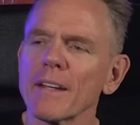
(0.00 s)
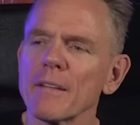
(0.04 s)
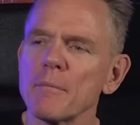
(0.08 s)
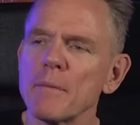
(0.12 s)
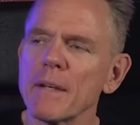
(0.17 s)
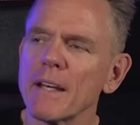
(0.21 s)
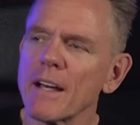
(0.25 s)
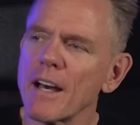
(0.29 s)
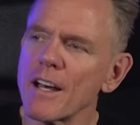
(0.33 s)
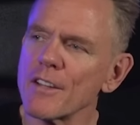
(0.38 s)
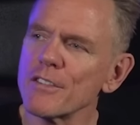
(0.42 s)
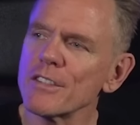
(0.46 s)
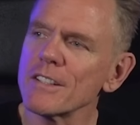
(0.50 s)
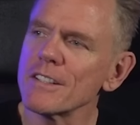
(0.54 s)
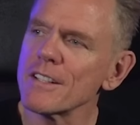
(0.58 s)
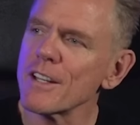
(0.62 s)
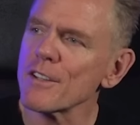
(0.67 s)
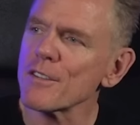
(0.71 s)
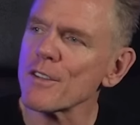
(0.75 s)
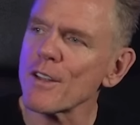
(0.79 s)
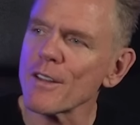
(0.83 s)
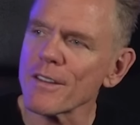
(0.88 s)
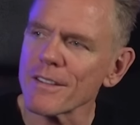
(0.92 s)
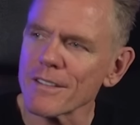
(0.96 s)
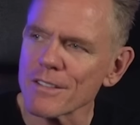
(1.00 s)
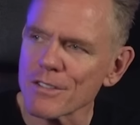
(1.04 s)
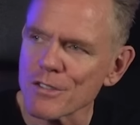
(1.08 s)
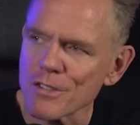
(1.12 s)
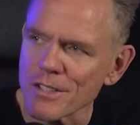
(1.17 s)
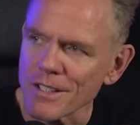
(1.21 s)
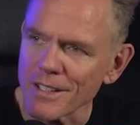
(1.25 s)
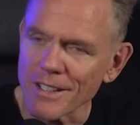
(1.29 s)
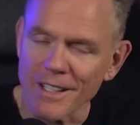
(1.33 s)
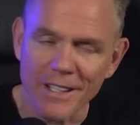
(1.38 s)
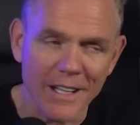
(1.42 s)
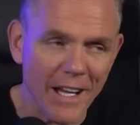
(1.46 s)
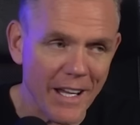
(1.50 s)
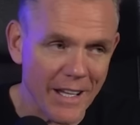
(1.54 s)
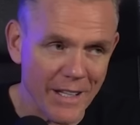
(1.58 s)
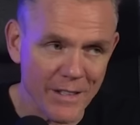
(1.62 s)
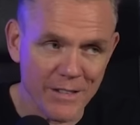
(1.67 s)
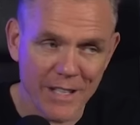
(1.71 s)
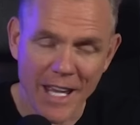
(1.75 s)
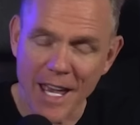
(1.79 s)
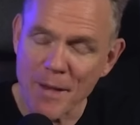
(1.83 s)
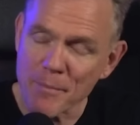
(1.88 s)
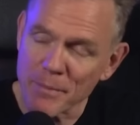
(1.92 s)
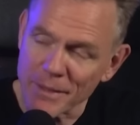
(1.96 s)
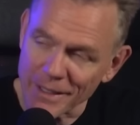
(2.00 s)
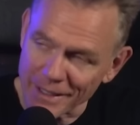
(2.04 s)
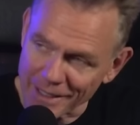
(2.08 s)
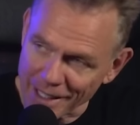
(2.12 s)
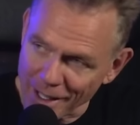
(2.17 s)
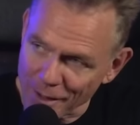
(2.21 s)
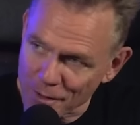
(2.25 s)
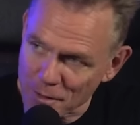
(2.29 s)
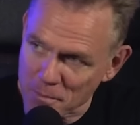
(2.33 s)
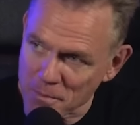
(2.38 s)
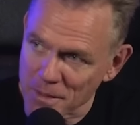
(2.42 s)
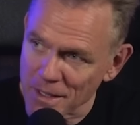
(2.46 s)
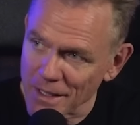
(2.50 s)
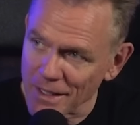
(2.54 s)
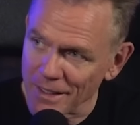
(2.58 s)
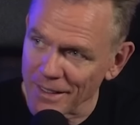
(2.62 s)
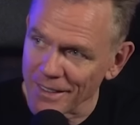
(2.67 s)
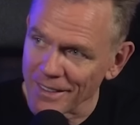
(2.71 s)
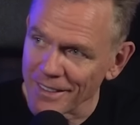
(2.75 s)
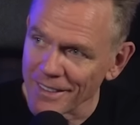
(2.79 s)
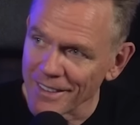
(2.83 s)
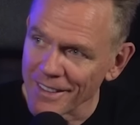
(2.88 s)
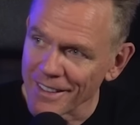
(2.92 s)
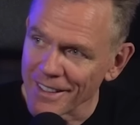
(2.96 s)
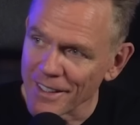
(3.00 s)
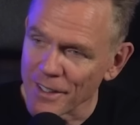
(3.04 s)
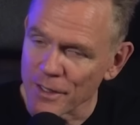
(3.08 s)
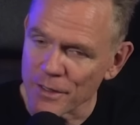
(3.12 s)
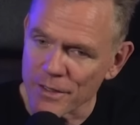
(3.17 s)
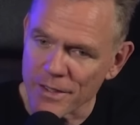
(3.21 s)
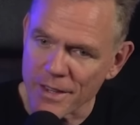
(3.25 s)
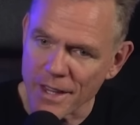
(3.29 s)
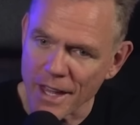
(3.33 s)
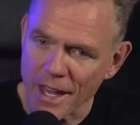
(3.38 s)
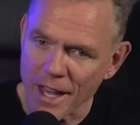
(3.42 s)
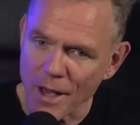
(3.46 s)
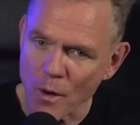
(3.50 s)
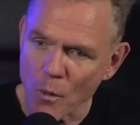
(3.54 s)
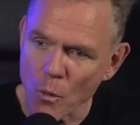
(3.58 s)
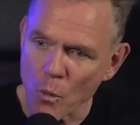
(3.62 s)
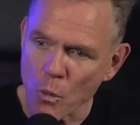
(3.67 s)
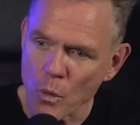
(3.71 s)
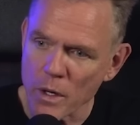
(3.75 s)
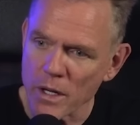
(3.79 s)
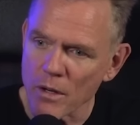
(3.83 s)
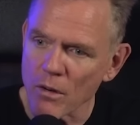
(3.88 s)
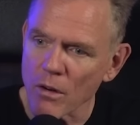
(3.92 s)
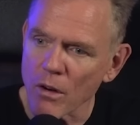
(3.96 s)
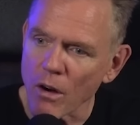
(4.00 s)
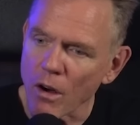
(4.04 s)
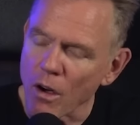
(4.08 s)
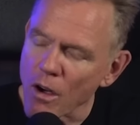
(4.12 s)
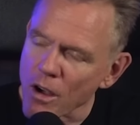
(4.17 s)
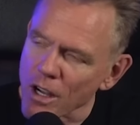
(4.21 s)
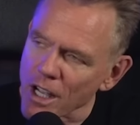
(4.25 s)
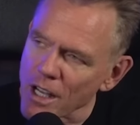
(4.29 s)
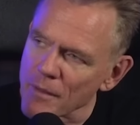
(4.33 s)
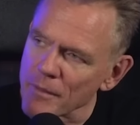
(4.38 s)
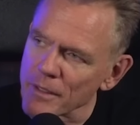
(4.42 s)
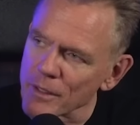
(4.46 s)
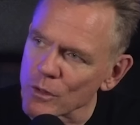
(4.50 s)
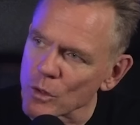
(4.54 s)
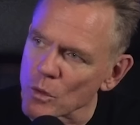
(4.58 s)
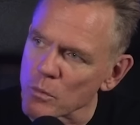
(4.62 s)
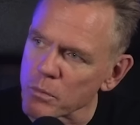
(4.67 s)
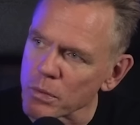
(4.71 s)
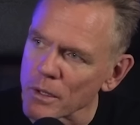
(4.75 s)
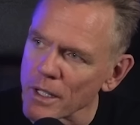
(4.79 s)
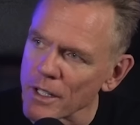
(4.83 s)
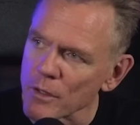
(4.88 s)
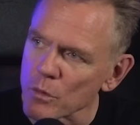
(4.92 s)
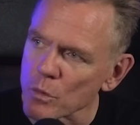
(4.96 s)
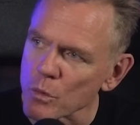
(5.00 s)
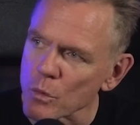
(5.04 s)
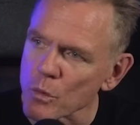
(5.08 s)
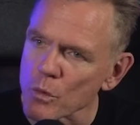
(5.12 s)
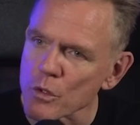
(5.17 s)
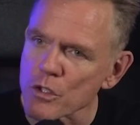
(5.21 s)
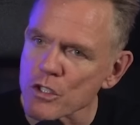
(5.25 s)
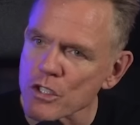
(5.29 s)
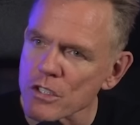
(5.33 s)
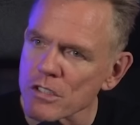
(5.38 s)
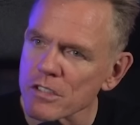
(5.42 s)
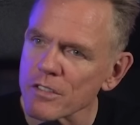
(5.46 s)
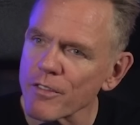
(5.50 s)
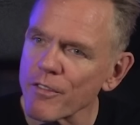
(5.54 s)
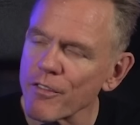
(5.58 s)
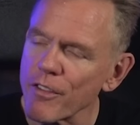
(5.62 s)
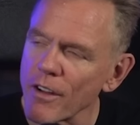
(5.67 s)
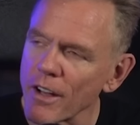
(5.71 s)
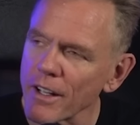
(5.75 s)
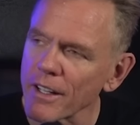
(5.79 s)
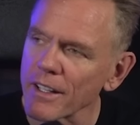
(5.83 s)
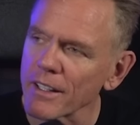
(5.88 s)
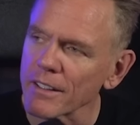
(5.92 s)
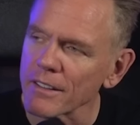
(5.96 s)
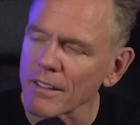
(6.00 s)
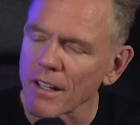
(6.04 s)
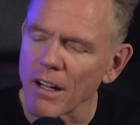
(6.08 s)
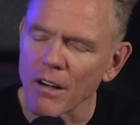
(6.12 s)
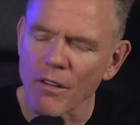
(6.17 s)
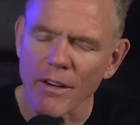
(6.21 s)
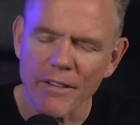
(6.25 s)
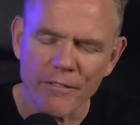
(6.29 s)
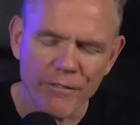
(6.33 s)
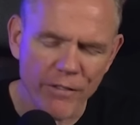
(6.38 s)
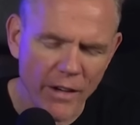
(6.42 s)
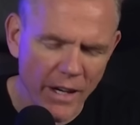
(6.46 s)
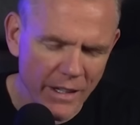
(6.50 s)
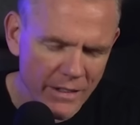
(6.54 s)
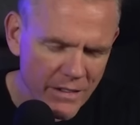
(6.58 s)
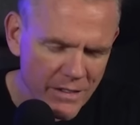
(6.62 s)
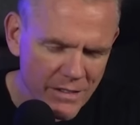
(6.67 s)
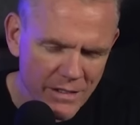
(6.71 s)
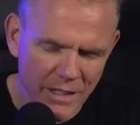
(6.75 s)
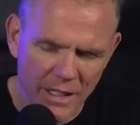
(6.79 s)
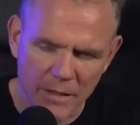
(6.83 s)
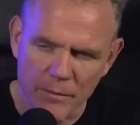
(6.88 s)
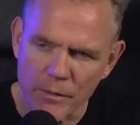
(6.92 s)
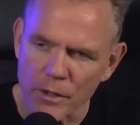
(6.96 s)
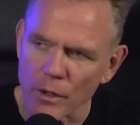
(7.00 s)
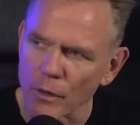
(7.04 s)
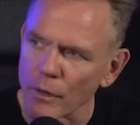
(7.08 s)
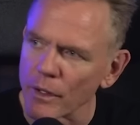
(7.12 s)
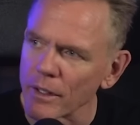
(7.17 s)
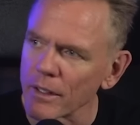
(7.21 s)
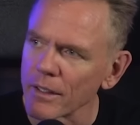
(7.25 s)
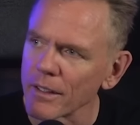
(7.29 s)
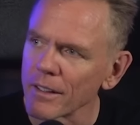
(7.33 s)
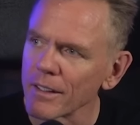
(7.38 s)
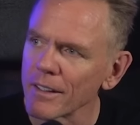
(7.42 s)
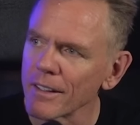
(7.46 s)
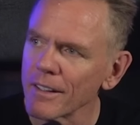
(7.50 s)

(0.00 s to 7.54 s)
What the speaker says: Because he does all this shit, and it's happening now to me, is that we are all coming to a place where we're just fucking all right, fine, just let him do it.